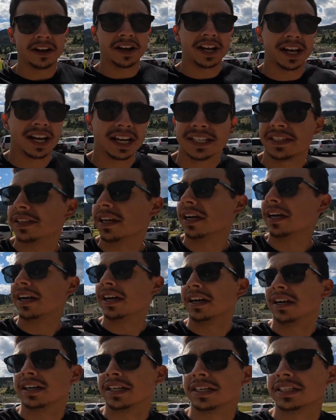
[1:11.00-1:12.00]
All right, guys,
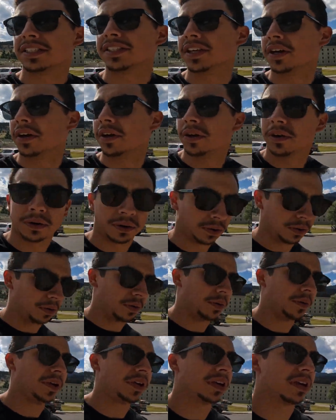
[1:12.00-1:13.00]
so
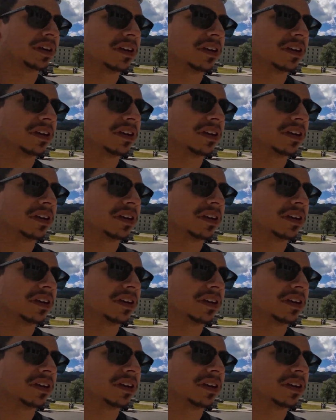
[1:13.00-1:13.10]
we